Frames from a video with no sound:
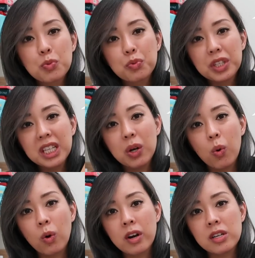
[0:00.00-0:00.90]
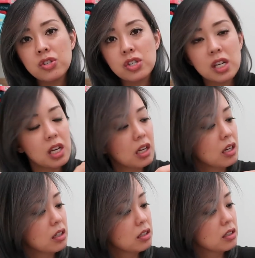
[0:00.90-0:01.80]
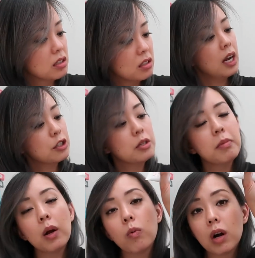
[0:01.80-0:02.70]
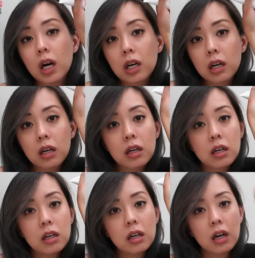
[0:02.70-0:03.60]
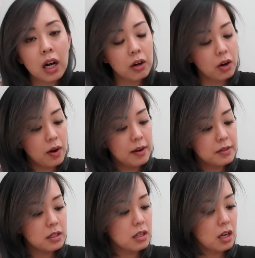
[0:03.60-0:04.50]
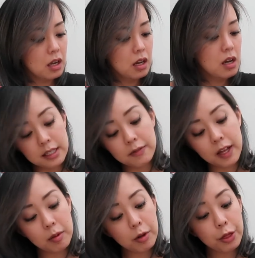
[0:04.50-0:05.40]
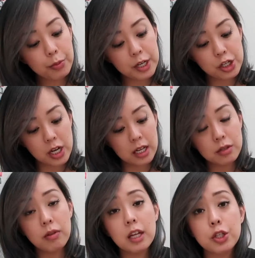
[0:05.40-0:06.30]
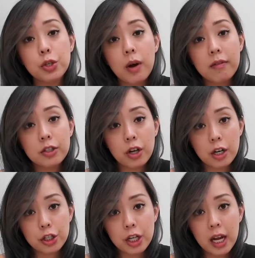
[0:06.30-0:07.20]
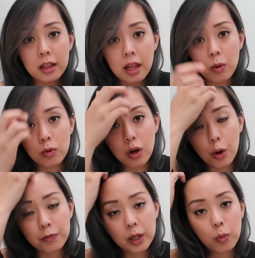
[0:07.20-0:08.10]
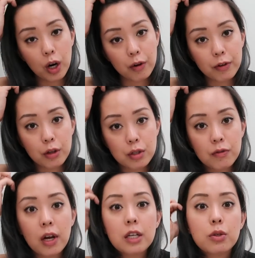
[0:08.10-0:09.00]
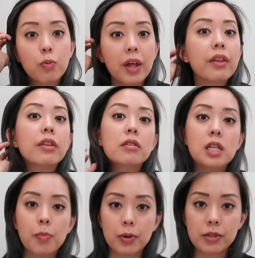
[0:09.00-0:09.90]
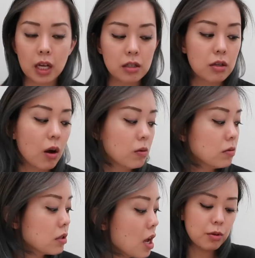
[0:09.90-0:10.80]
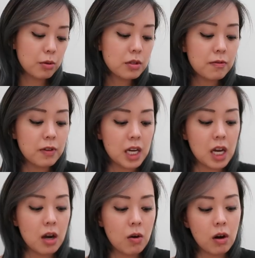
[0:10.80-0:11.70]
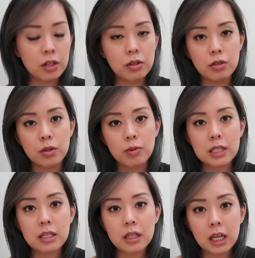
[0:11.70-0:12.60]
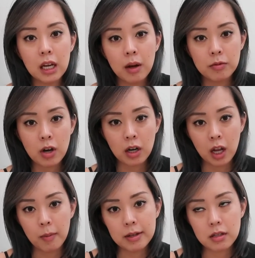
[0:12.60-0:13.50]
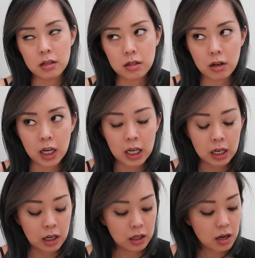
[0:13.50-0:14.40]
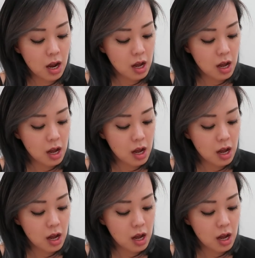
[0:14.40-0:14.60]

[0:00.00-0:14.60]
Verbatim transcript: It's really orangey. It actually might work. I don't know, I have to see. It's available in three shades, so they do have a dark shade that will hopefully work for those of you guys with deeper skin tones. So there was a video on YouTube recently of talking about sunscreen, and